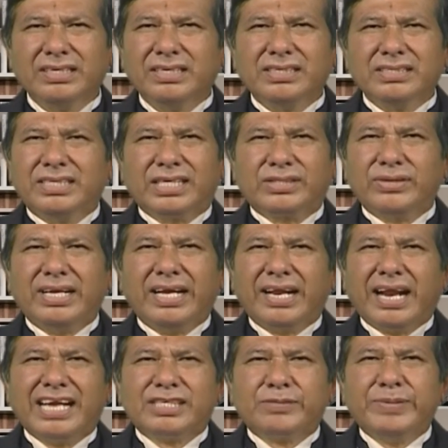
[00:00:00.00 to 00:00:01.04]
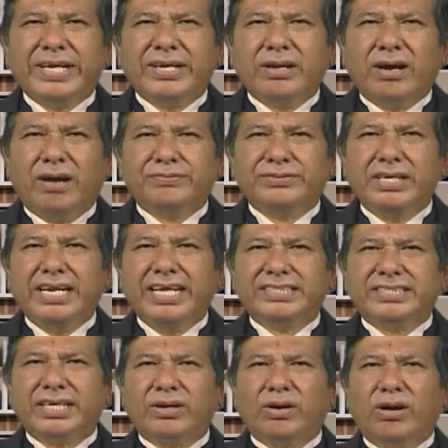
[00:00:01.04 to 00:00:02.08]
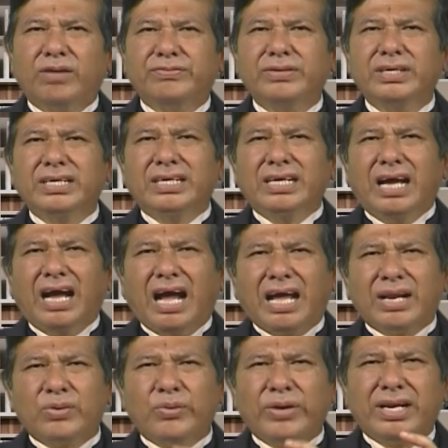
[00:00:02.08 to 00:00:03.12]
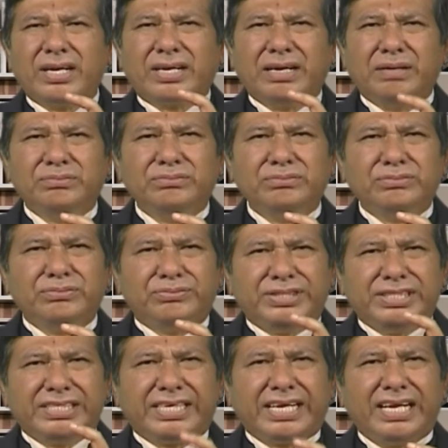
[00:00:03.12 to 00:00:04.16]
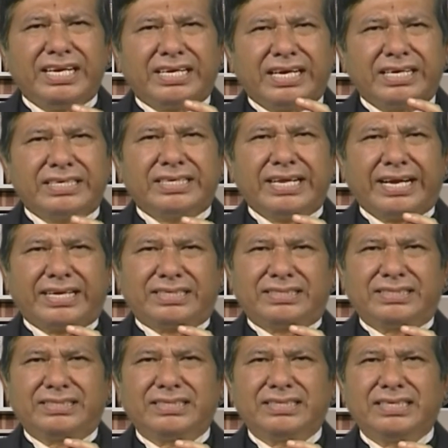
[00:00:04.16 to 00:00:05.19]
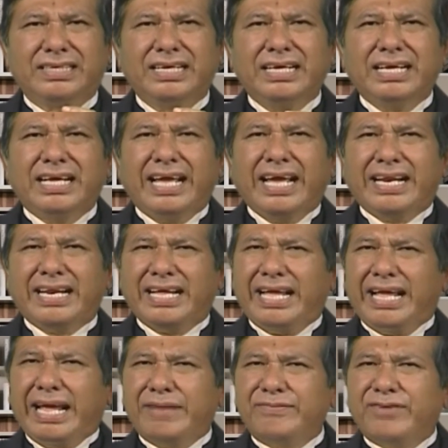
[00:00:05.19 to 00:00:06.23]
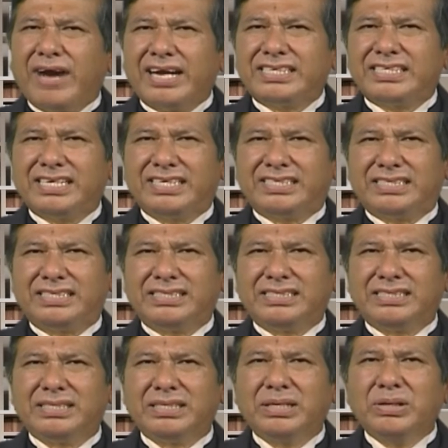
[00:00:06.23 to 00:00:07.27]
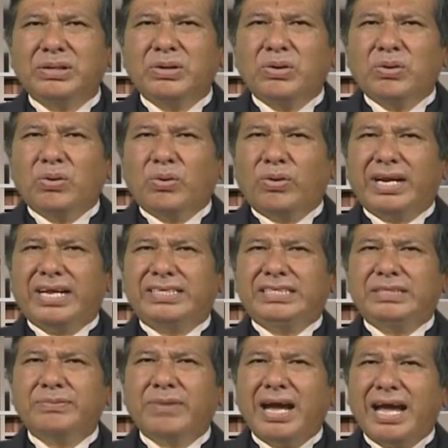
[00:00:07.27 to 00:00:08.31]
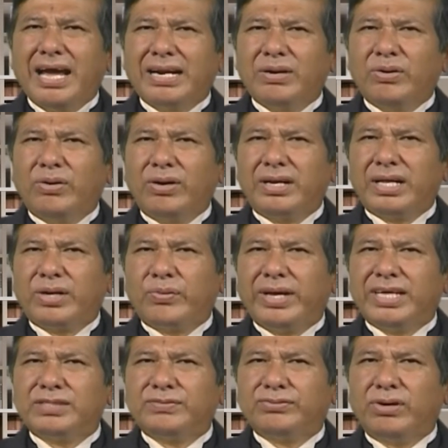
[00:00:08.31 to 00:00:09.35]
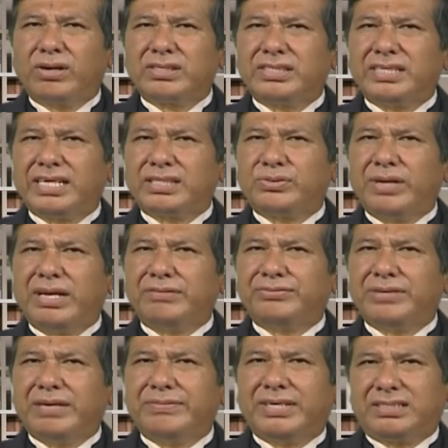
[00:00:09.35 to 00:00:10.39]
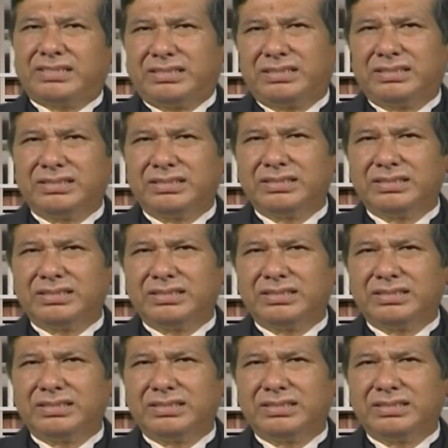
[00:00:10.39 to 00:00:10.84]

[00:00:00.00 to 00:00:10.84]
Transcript: Sexual harassment of the nature of unwelcome physical contact and advances, or a demand or request for sexual favors,